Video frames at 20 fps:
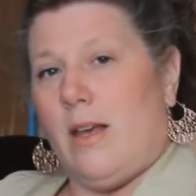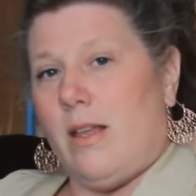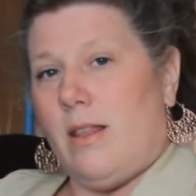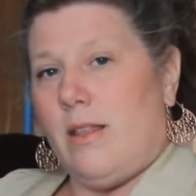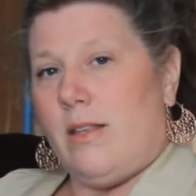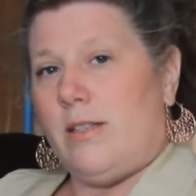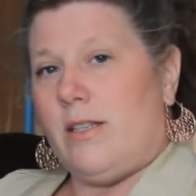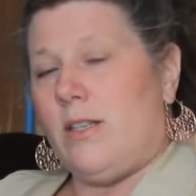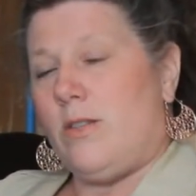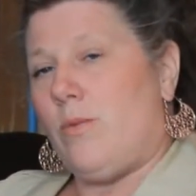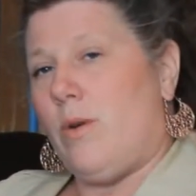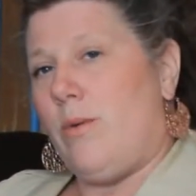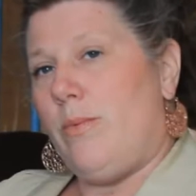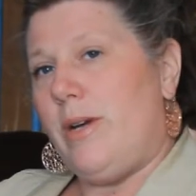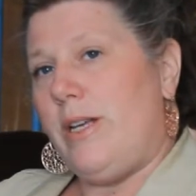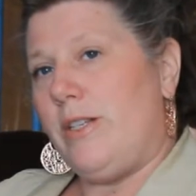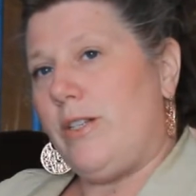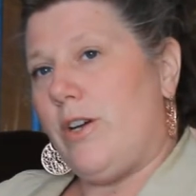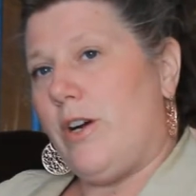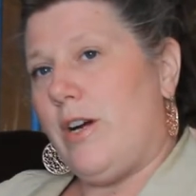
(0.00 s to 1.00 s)
This is what
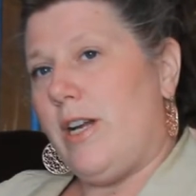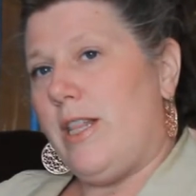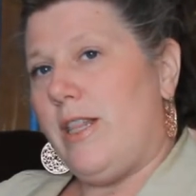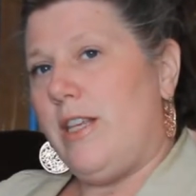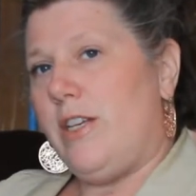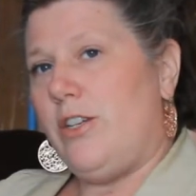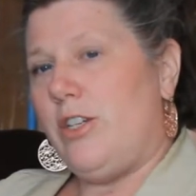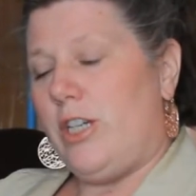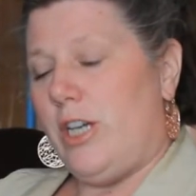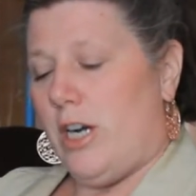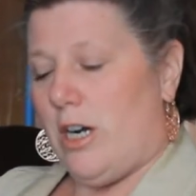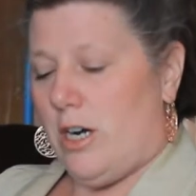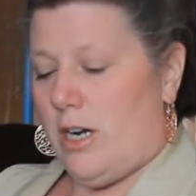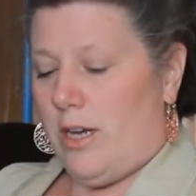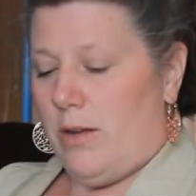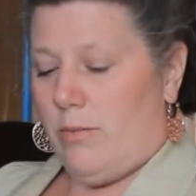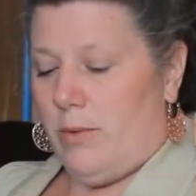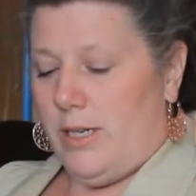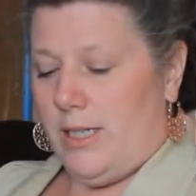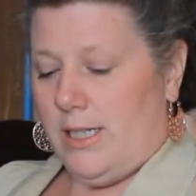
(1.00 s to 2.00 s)
we started this year,
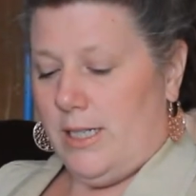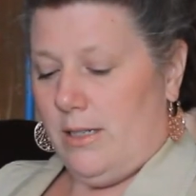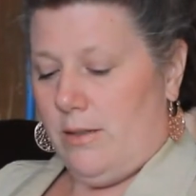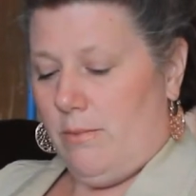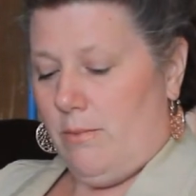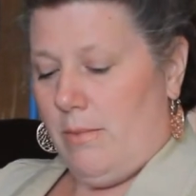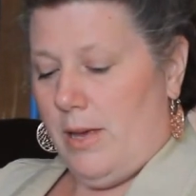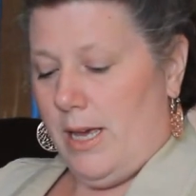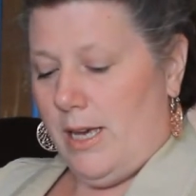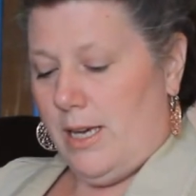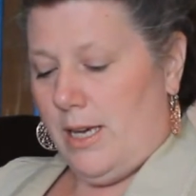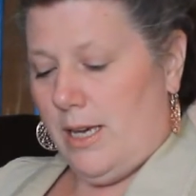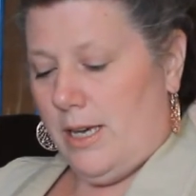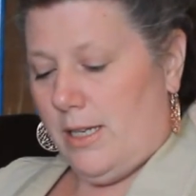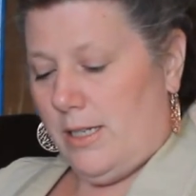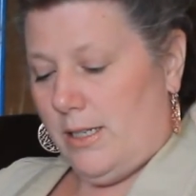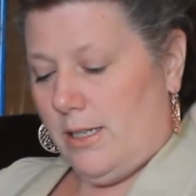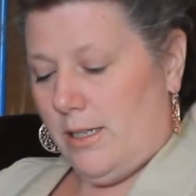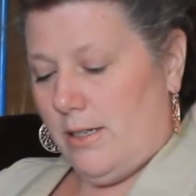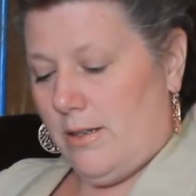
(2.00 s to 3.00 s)
and we didn't make
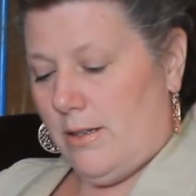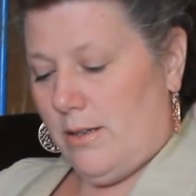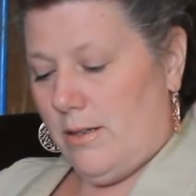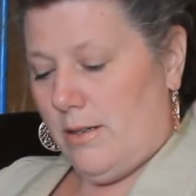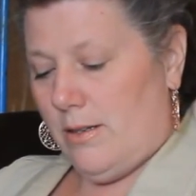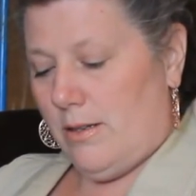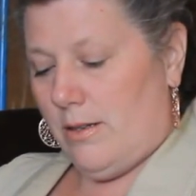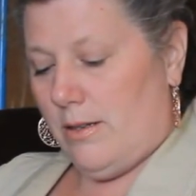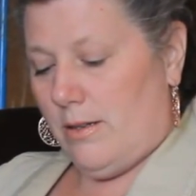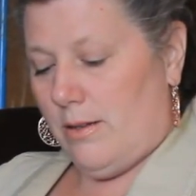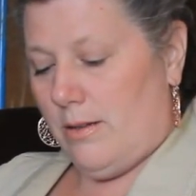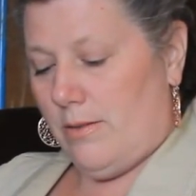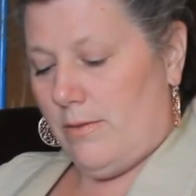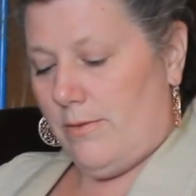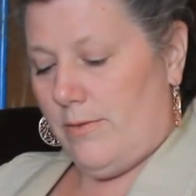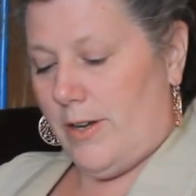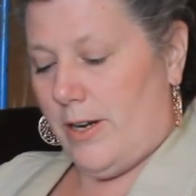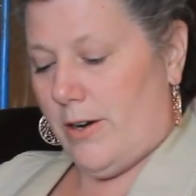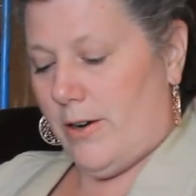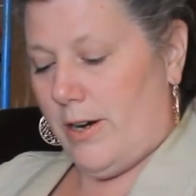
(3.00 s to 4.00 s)
it
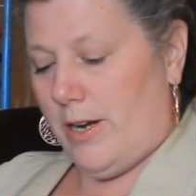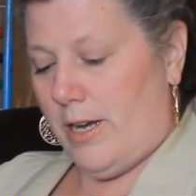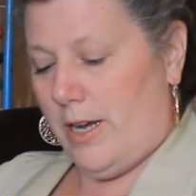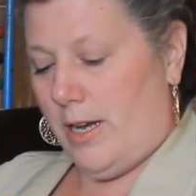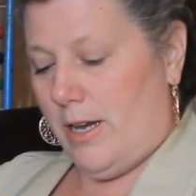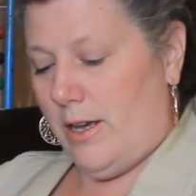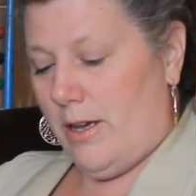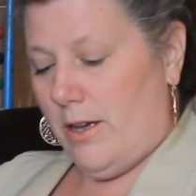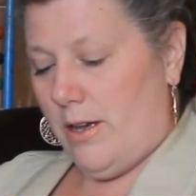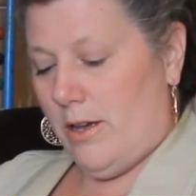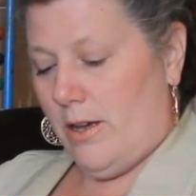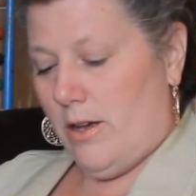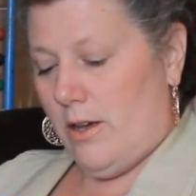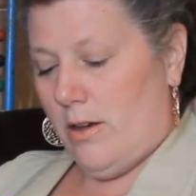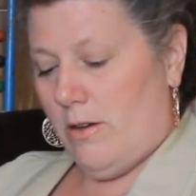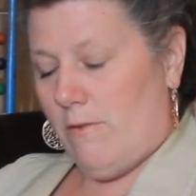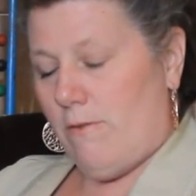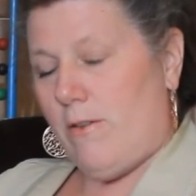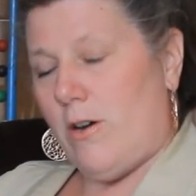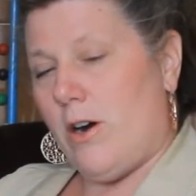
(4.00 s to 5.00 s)
very
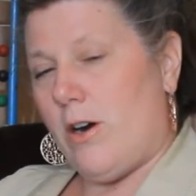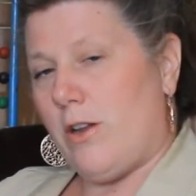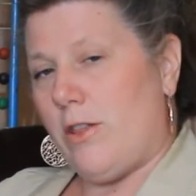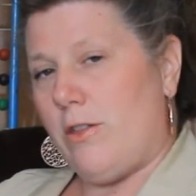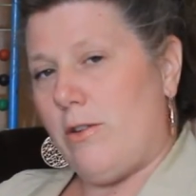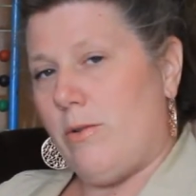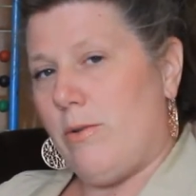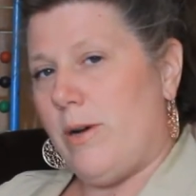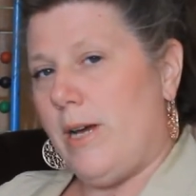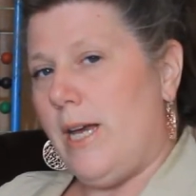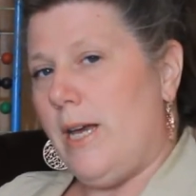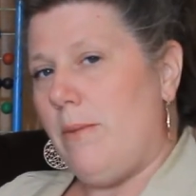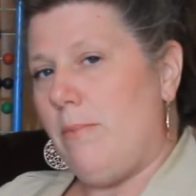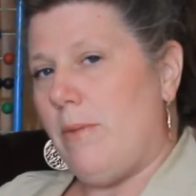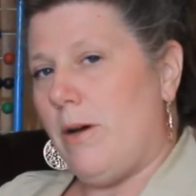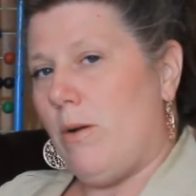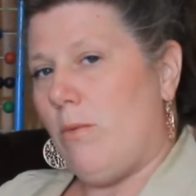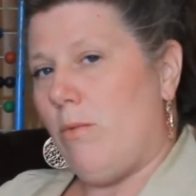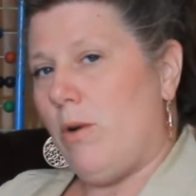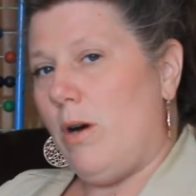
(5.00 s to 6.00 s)
far through it,
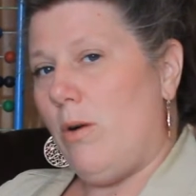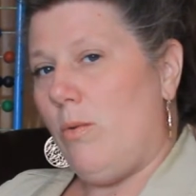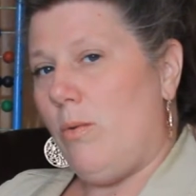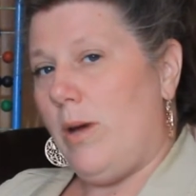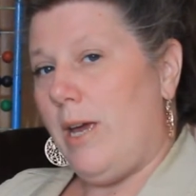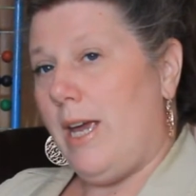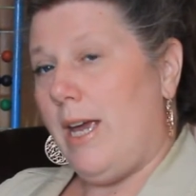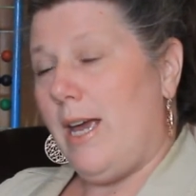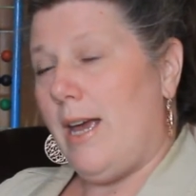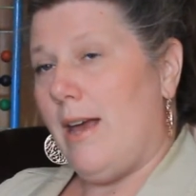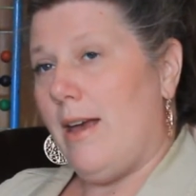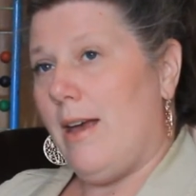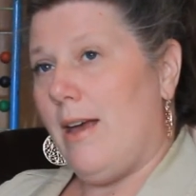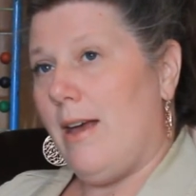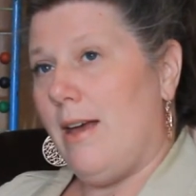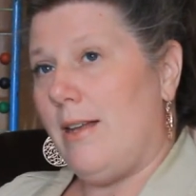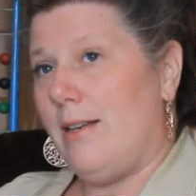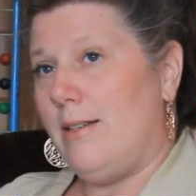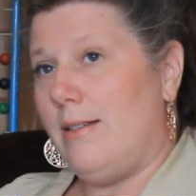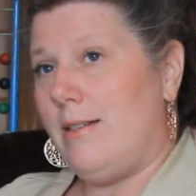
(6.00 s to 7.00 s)
but what we
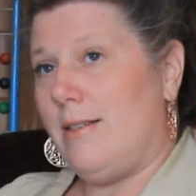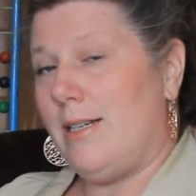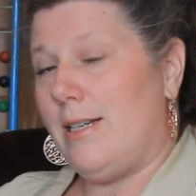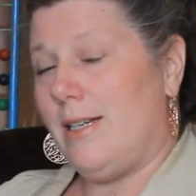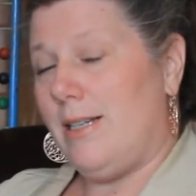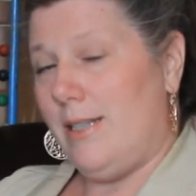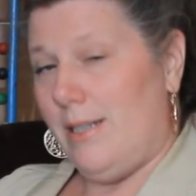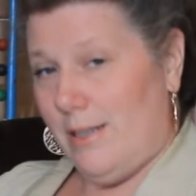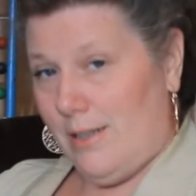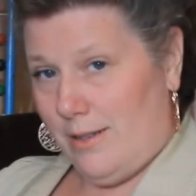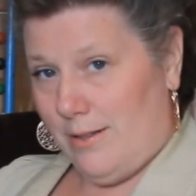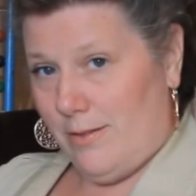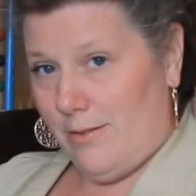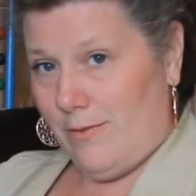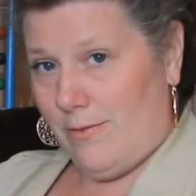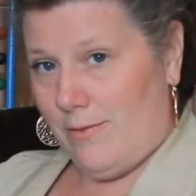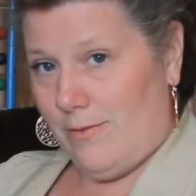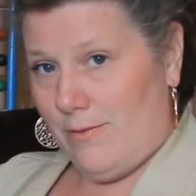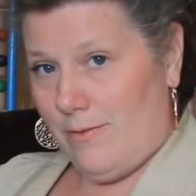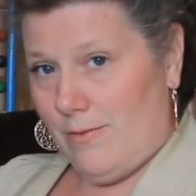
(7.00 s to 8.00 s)
did
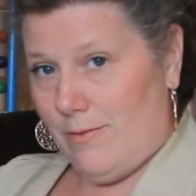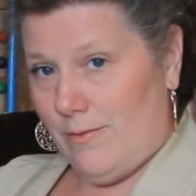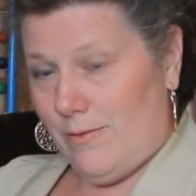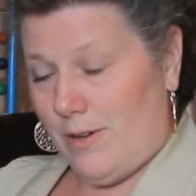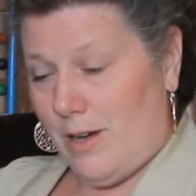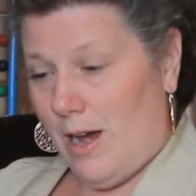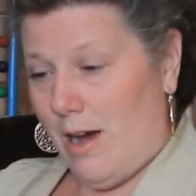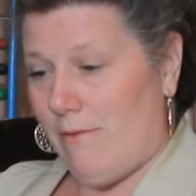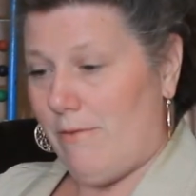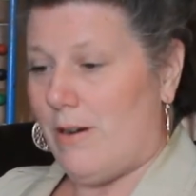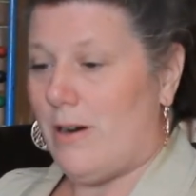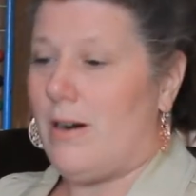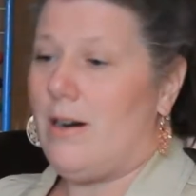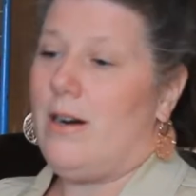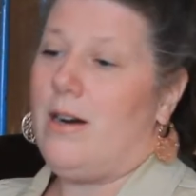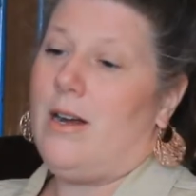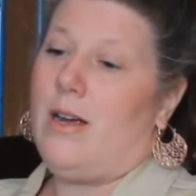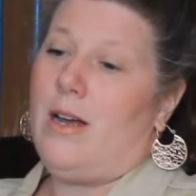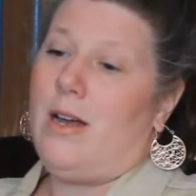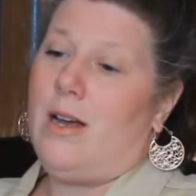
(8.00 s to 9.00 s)
cover,
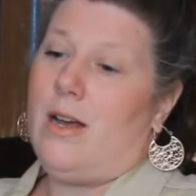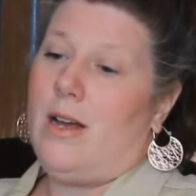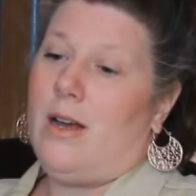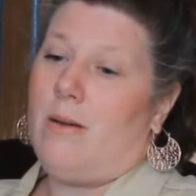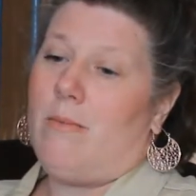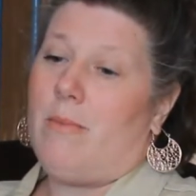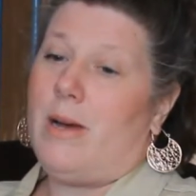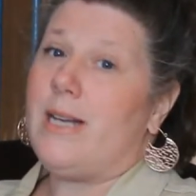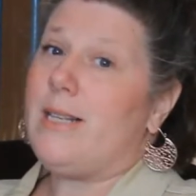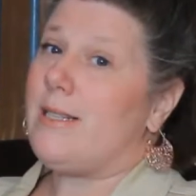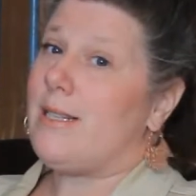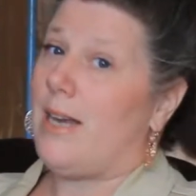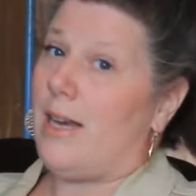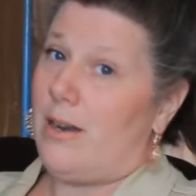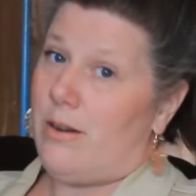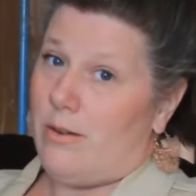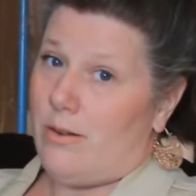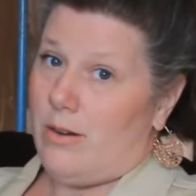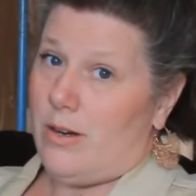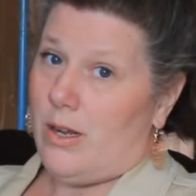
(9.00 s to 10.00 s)
my
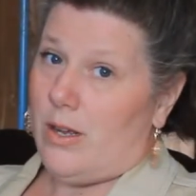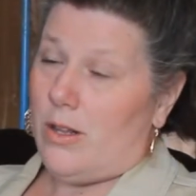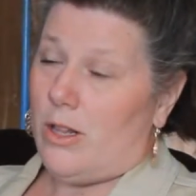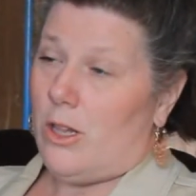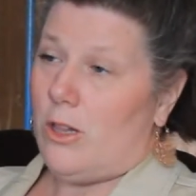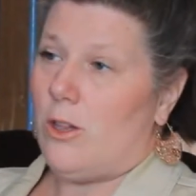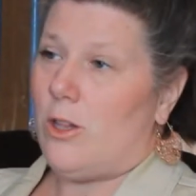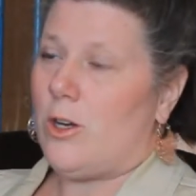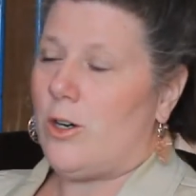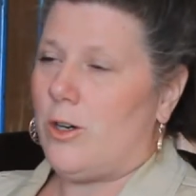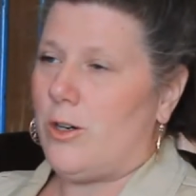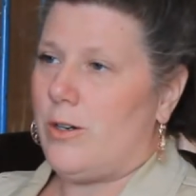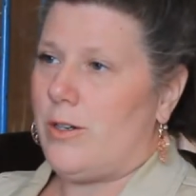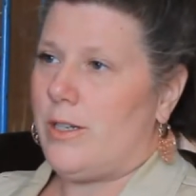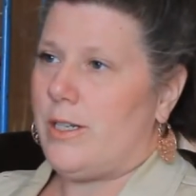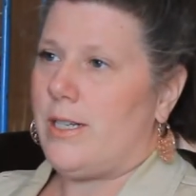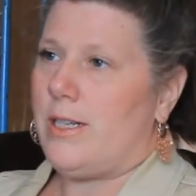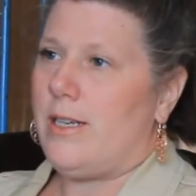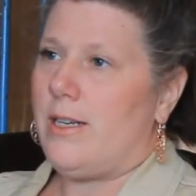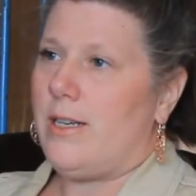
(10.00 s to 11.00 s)
son learned